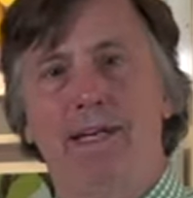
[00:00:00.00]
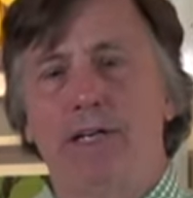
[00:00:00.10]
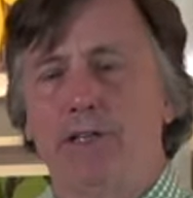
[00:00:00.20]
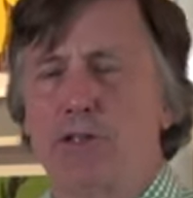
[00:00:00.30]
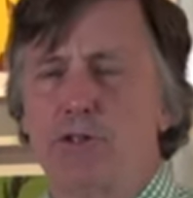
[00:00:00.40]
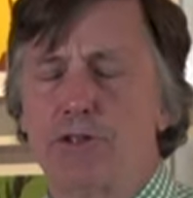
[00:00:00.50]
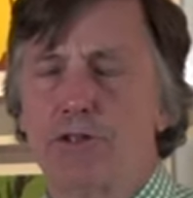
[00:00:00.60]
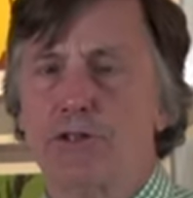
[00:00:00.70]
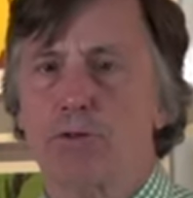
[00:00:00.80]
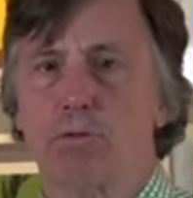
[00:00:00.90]
It
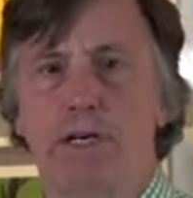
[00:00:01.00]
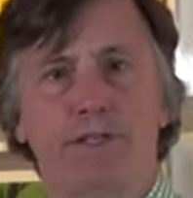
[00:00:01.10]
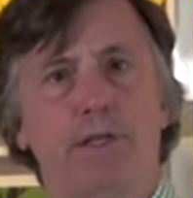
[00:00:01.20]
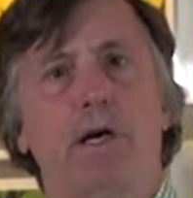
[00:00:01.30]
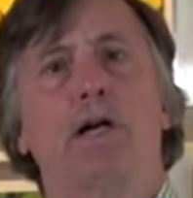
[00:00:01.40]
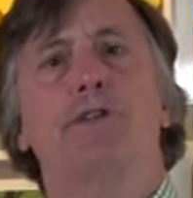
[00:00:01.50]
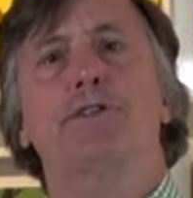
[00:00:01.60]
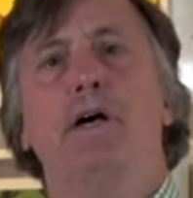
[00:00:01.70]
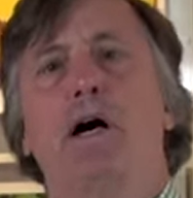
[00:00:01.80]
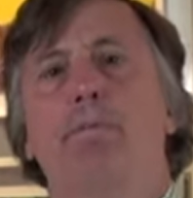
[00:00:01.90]
uses the resin on
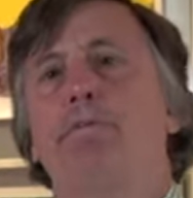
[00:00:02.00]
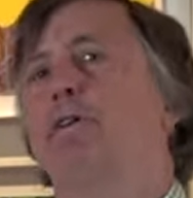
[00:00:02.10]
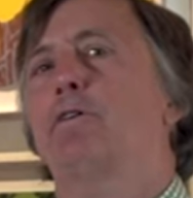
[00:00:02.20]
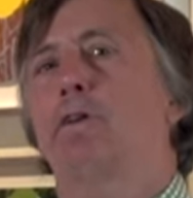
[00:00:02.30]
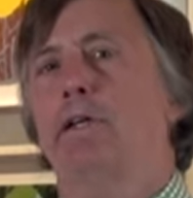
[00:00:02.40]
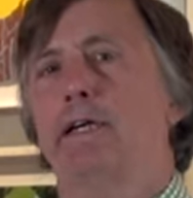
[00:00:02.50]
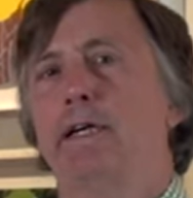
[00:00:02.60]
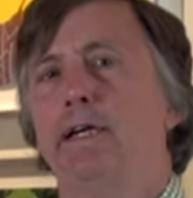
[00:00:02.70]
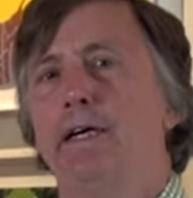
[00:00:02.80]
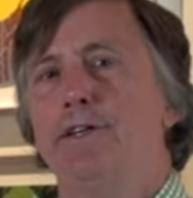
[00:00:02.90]
top of
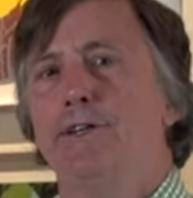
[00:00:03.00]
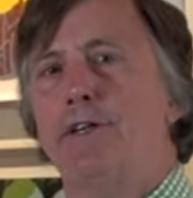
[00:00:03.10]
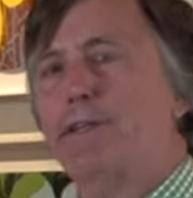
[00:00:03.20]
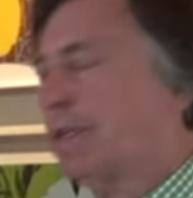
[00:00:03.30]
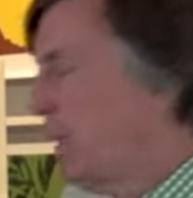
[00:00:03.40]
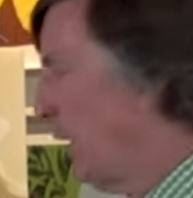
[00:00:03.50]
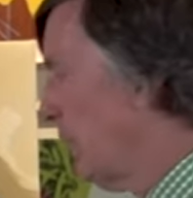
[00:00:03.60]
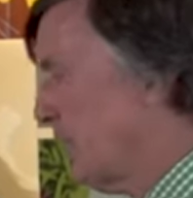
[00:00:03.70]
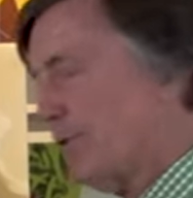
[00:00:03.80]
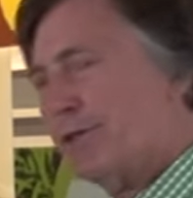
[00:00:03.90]
acrylic so that the
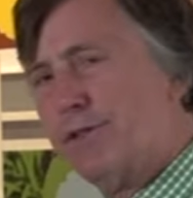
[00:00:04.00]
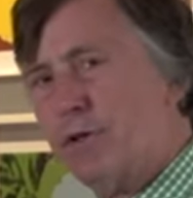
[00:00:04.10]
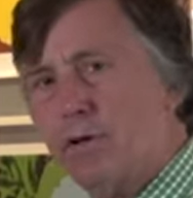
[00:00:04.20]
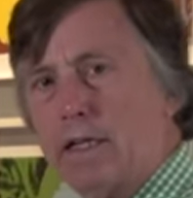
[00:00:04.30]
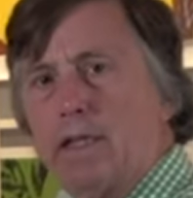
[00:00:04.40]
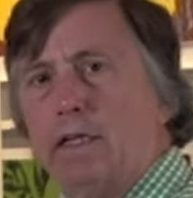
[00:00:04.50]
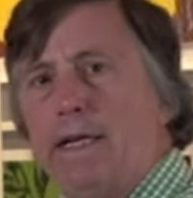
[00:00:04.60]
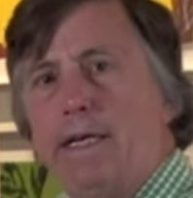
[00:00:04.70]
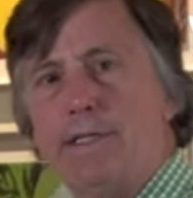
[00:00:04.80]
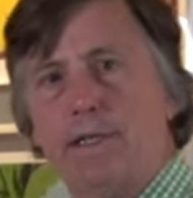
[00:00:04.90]
colors, it's sort of like
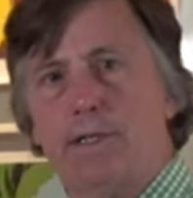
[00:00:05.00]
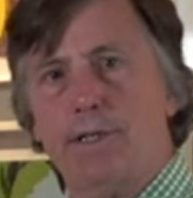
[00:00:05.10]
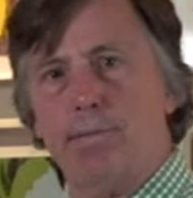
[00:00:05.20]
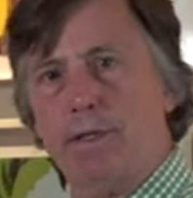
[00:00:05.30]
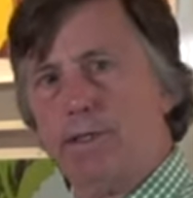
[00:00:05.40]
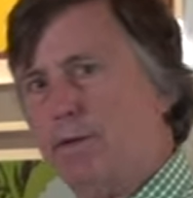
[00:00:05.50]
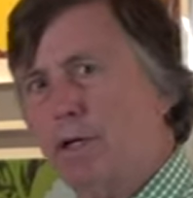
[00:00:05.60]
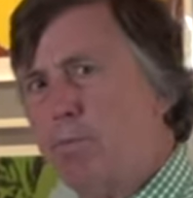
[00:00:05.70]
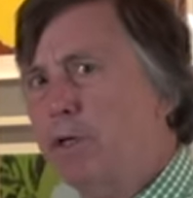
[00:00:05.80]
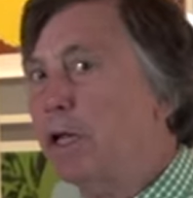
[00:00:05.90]
glazing something. It's sort
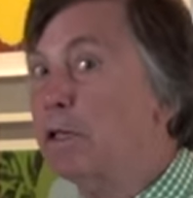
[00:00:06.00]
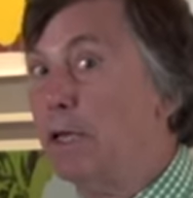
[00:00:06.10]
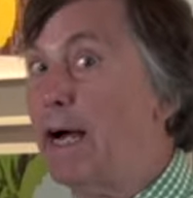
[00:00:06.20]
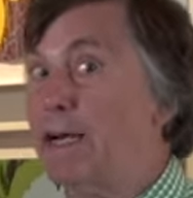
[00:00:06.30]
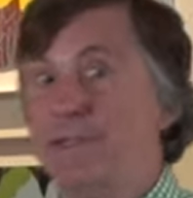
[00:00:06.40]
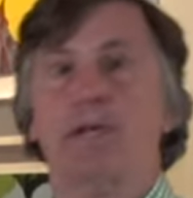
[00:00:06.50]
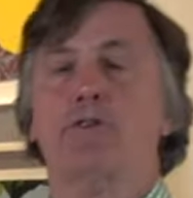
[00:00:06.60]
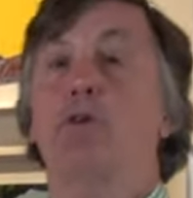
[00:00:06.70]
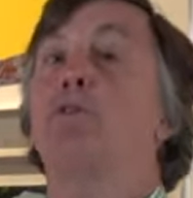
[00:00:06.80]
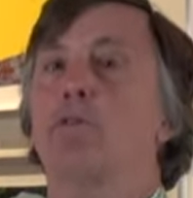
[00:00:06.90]
of like putting glass
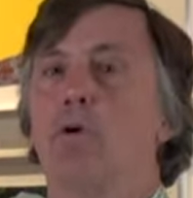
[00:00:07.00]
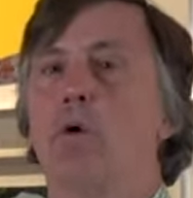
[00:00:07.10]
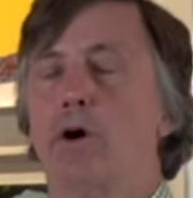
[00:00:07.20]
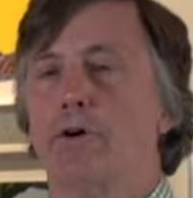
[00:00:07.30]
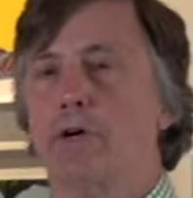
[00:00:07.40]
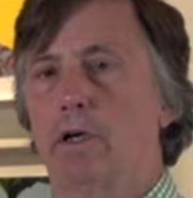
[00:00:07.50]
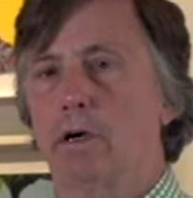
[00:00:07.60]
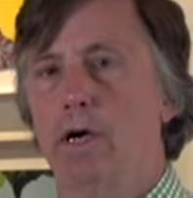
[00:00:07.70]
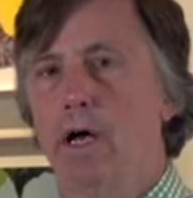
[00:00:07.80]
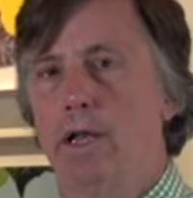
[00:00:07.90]
actually over a
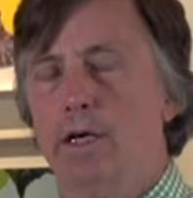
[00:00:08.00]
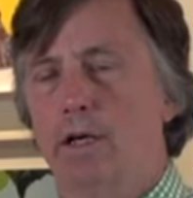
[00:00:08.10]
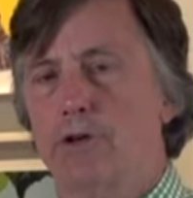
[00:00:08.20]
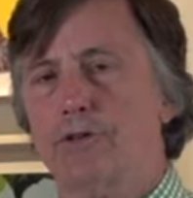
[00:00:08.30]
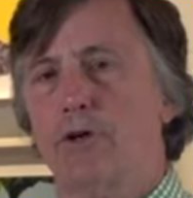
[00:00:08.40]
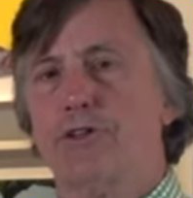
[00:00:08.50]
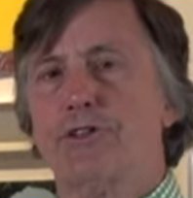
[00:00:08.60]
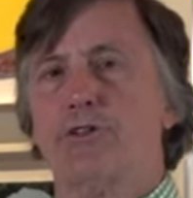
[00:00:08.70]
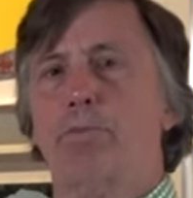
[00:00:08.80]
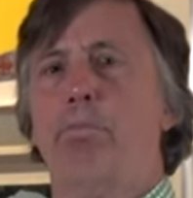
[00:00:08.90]
watercolor. The colors all
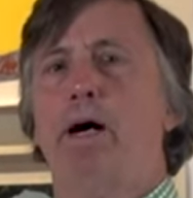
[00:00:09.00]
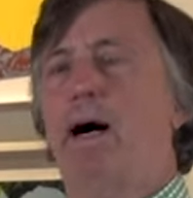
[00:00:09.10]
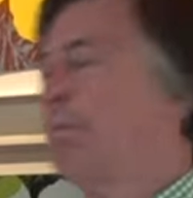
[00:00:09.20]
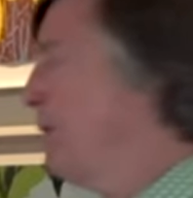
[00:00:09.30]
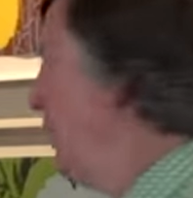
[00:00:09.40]
start to pop.